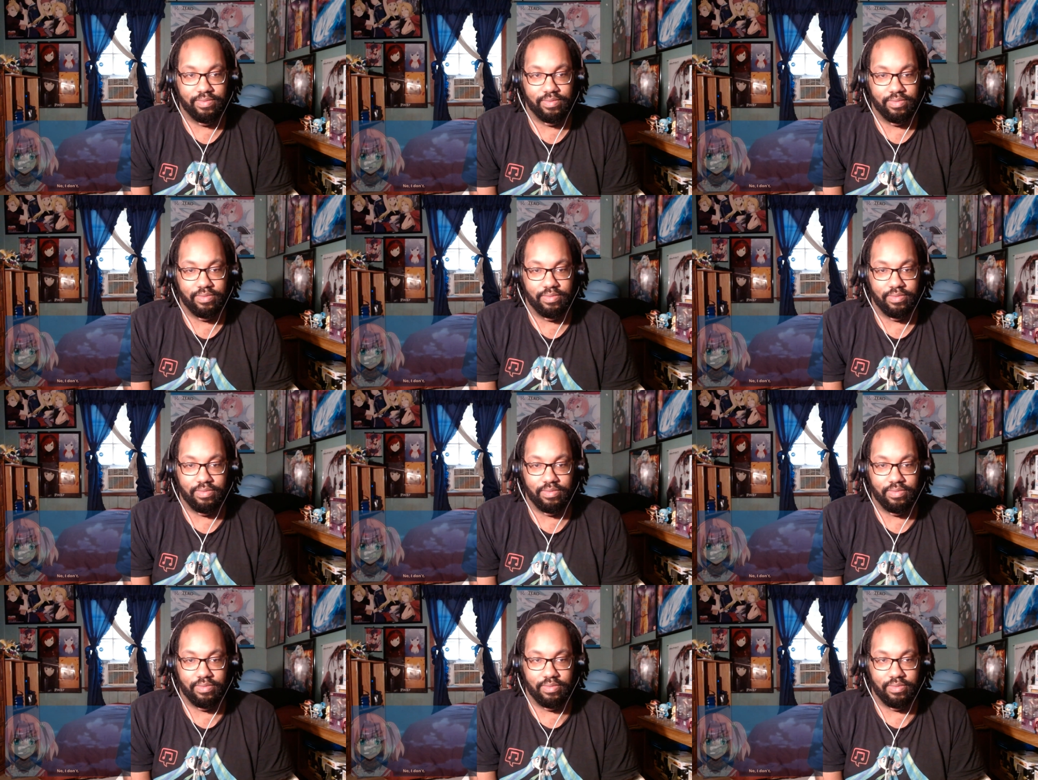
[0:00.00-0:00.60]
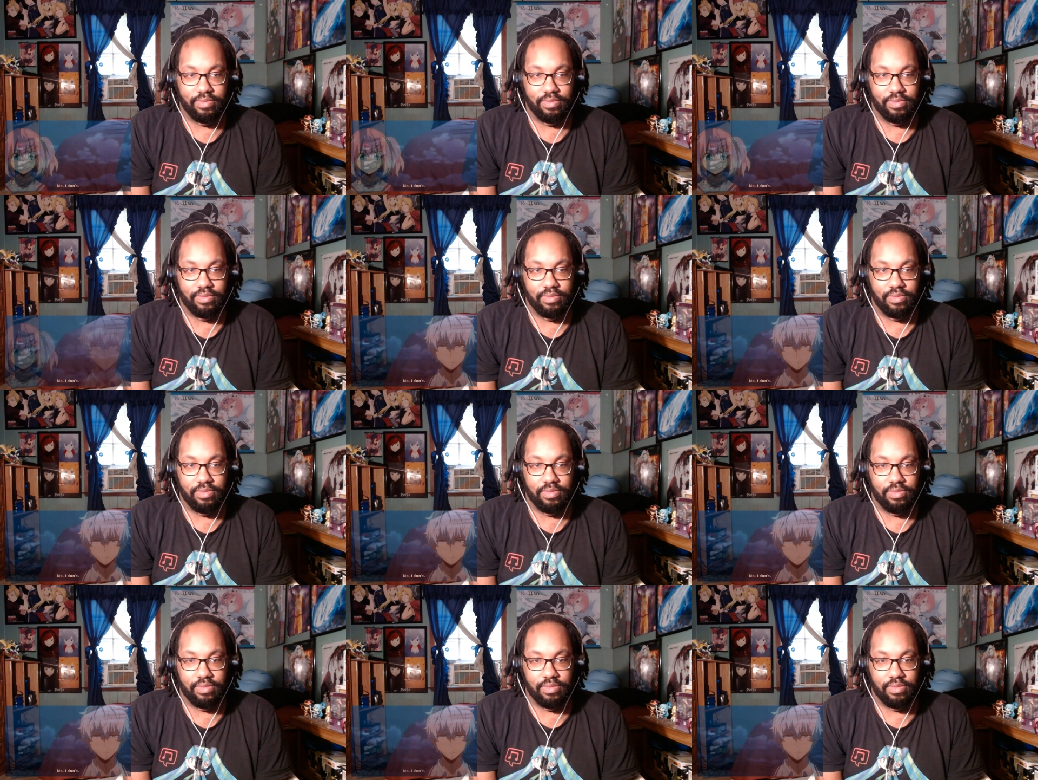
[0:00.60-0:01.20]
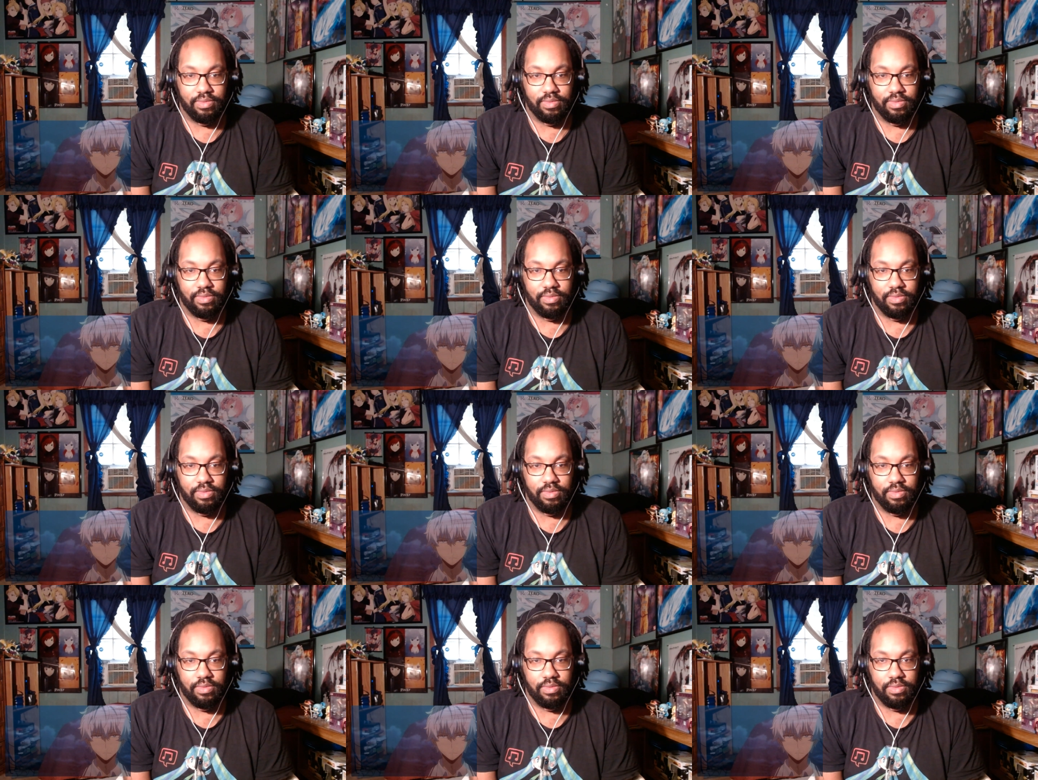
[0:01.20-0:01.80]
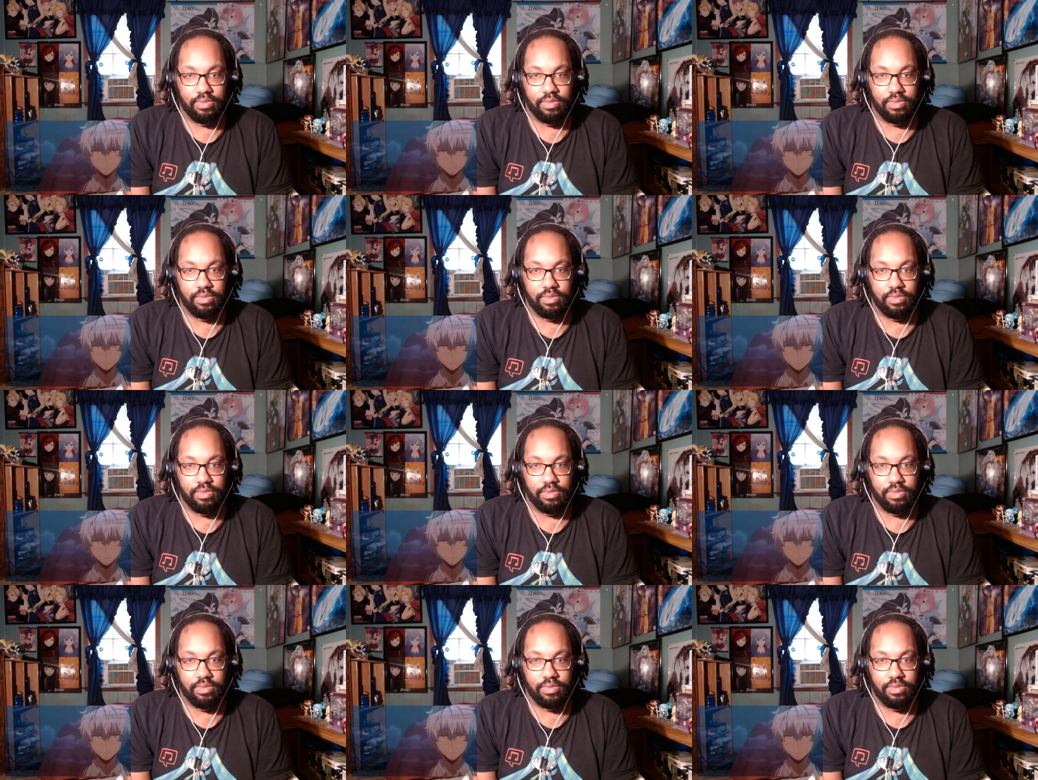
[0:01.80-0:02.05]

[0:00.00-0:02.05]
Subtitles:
No one is speaking in this clip.